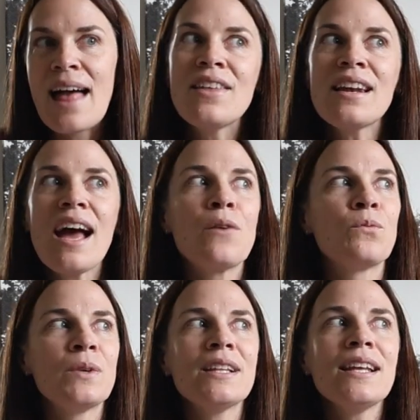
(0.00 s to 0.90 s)
And then I
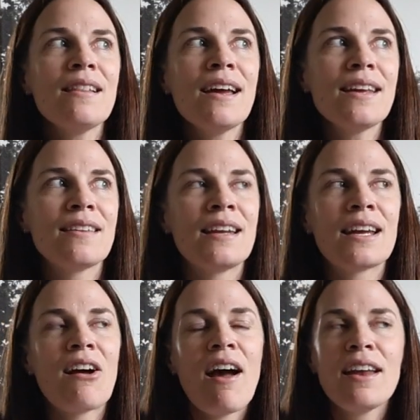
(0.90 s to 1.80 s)
really like that
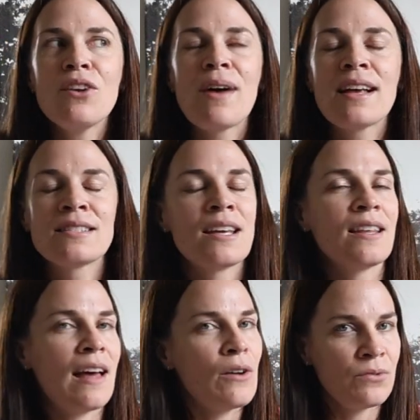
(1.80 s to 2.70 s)
it kind of has
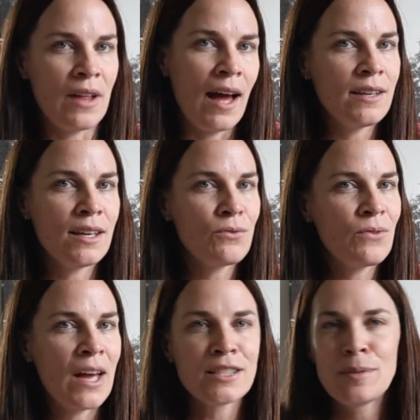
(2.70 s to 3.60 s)
like that flattening
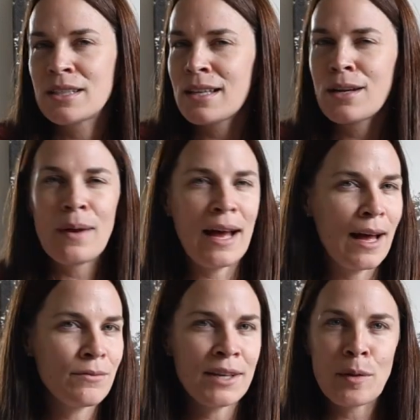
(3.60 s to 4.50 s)
effect because I don't
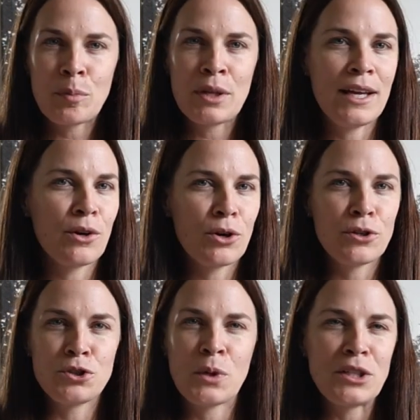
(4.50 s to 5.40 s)
have like a planer or
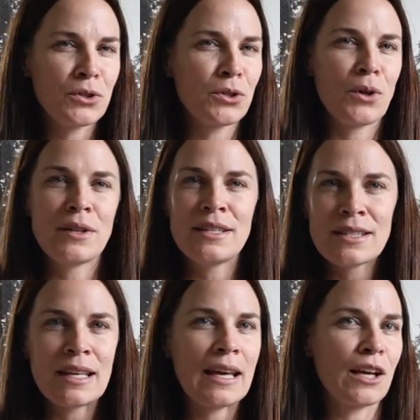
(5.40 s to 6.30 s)
a jointer or all
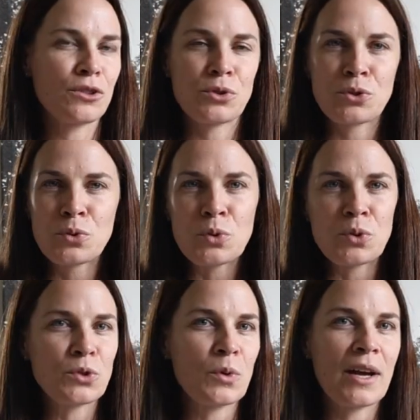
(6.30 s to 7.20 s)
these like extra
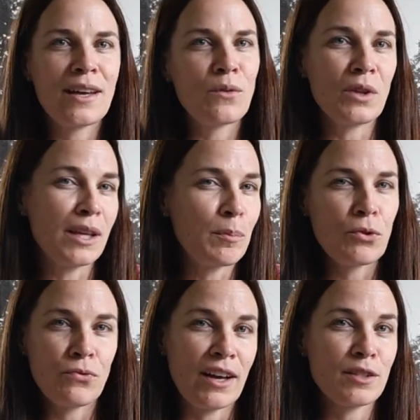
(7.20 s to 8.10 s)
tools where I can really
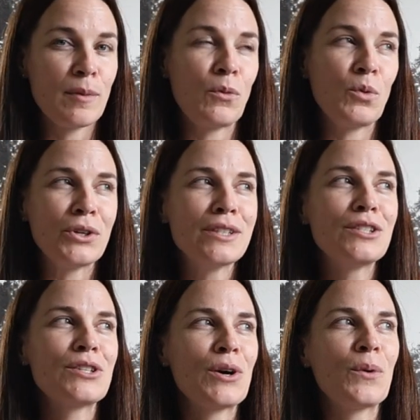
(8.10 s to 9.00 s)
perfect my wood.
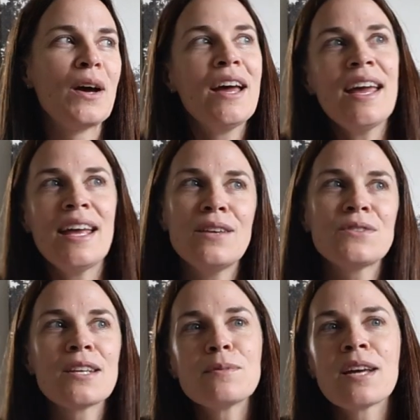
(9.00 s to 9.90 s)
So if
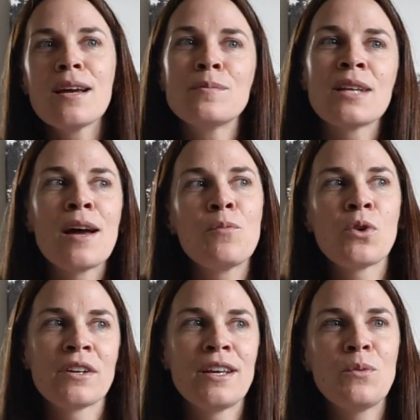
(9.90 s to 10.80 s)
sometimes I'm
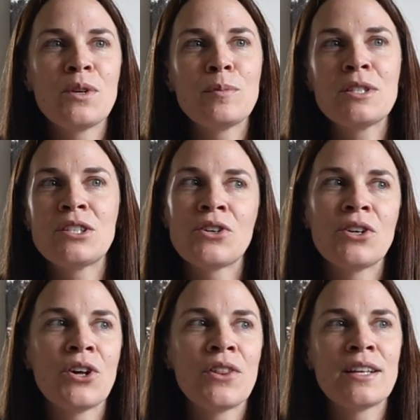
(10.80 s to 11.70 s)
working with
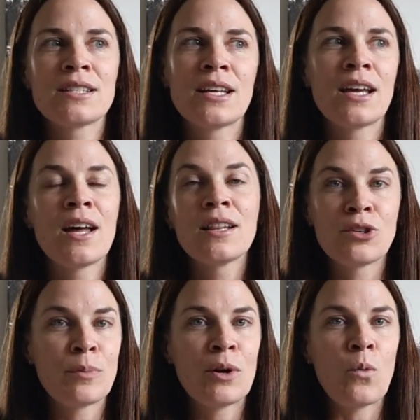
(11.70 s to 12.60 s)
material that's like a
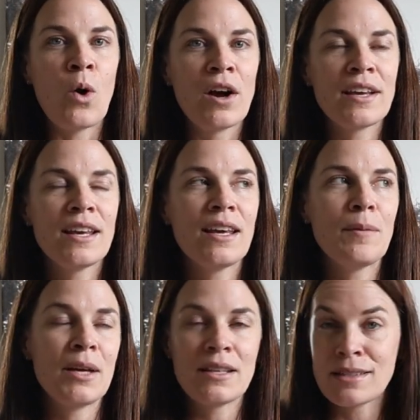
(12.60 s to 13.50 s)
little bit
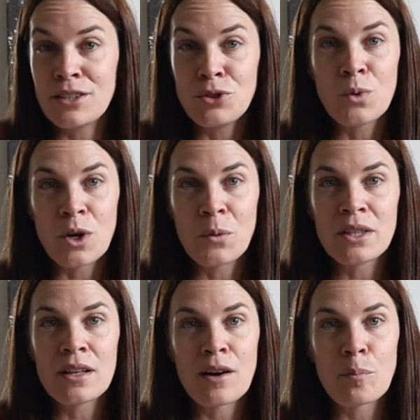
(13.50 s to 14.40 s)
wonky because I do work
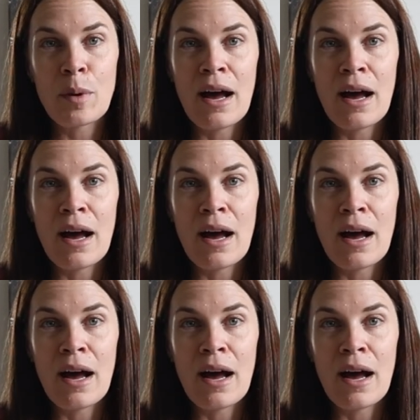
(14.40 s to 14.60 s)
with a lot of